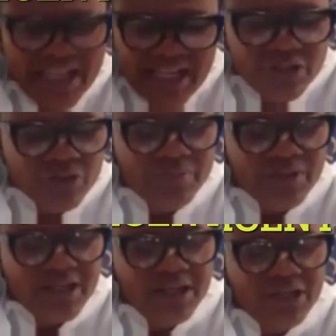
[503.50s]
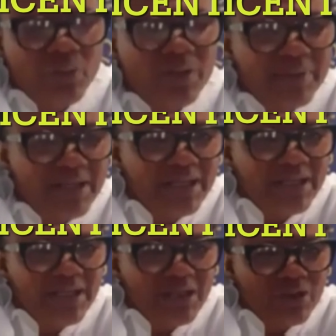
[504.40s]
gain something. It will
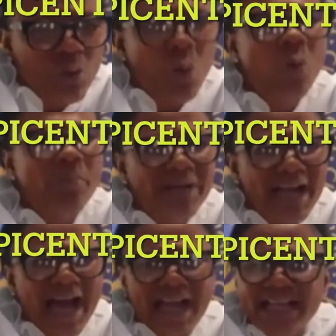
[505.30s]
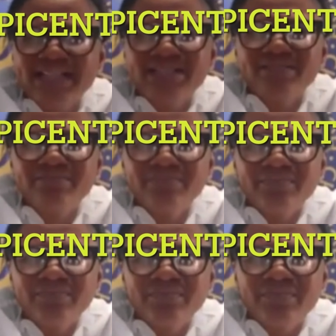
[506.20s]
be to open eyes.
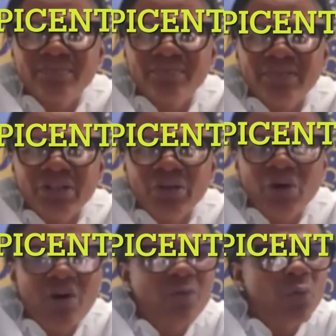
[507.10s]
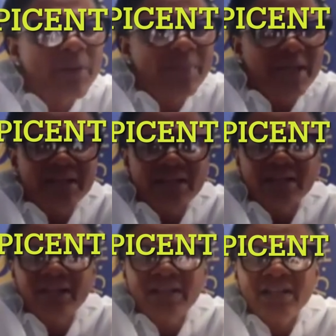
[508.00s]
You know, of women.
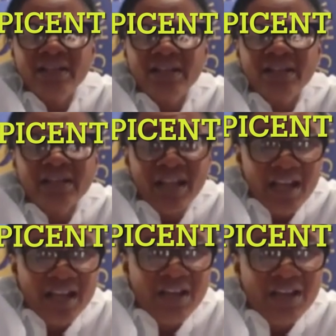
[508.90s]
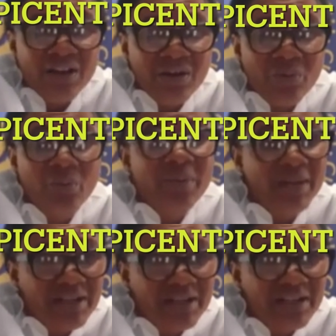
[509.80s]
Yeah?
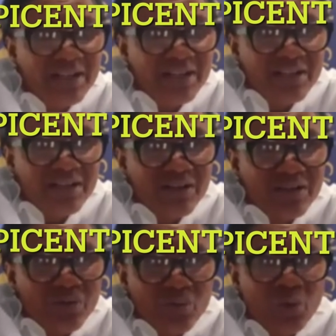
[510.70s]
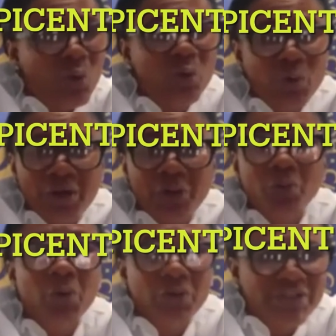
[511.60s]
Women who don't know their
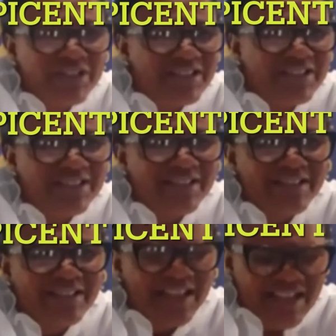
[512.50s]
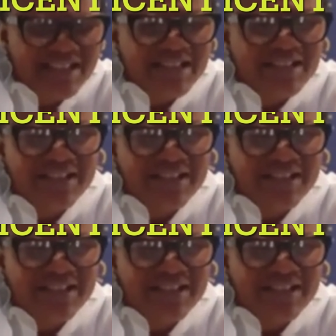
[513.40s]
worth. Yes?